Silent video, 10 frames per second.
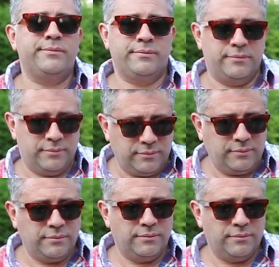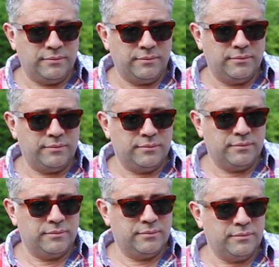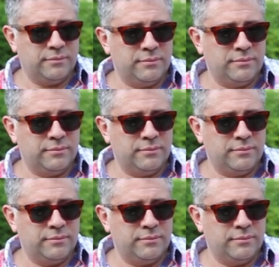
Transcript: (not speaking)